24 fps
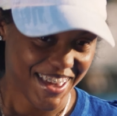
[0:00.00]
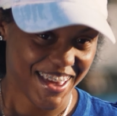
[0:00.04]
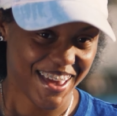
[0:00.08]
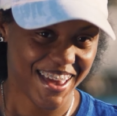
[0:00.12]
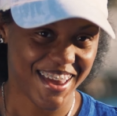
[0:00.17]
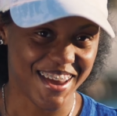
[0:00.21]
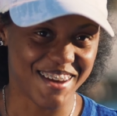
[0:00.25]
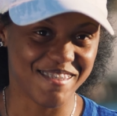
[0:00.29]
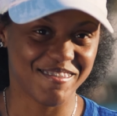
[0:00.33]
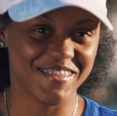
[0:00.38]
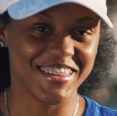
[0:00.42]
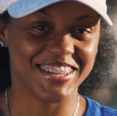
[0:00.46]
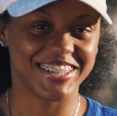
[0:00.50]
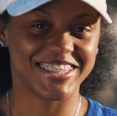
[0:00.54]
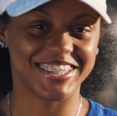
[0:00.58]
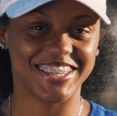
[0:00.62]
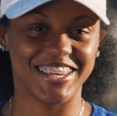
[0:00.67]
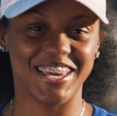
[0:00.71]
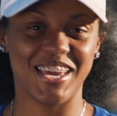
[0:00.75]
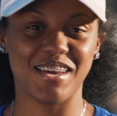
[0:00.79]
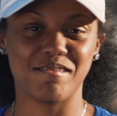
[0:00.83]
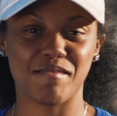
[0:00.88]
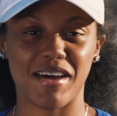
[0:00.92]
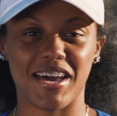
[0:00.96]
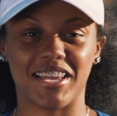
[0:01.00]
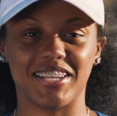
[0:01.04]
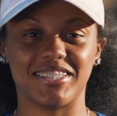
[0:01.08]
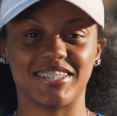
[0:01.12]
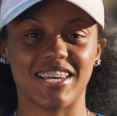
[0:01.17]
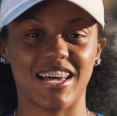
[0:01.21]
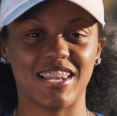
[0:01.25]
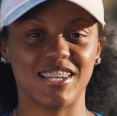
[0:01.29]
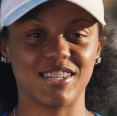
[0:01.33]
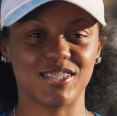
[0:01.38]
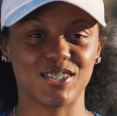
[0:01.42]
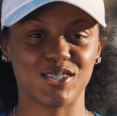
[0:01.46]
if the team had a
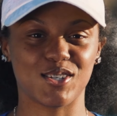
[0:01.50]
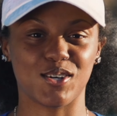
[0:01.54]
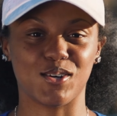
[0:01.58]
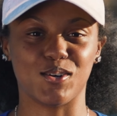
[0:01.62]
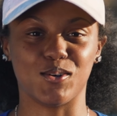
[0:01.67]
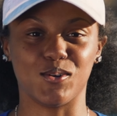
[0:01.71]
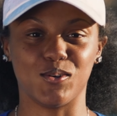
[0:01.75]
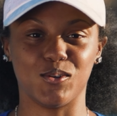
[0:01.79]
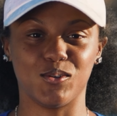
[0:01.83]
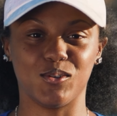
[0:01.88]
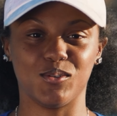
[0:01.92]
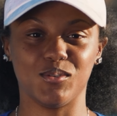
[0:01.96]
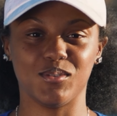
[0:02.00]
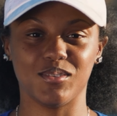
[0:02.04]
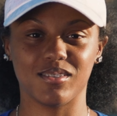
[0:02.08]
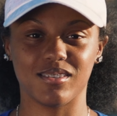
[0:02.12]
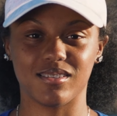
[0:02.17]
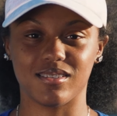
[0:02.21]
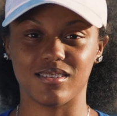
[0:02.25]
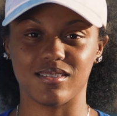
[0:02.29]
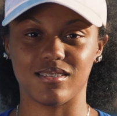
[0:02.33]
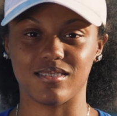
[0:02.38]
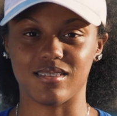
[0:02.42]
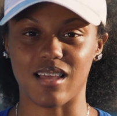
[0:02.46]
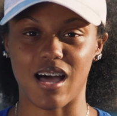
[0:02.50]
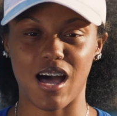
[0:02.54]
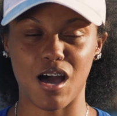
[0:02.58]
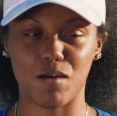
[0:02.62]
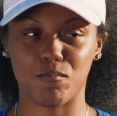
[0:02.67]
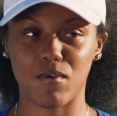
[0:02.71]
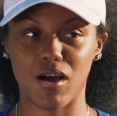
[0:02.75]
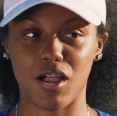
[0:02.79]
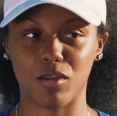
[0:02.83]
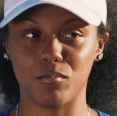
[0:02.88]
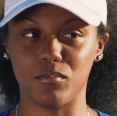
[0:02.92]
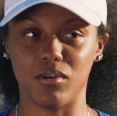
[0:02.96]
talent show,
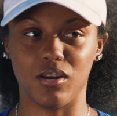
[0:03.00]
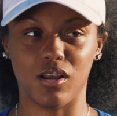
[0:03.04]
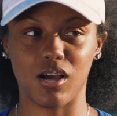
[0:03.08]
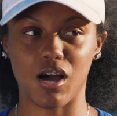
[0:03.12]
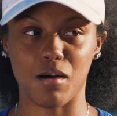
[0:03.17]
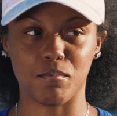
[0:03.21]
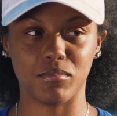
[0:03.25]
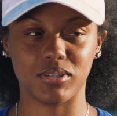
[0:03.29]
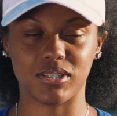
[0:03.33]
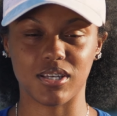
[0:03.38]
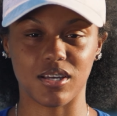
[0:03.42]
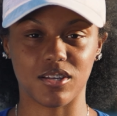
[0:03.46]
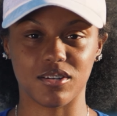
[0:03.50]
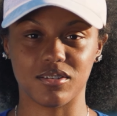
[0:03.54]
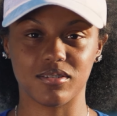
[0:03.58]
I'd probably be the commentator.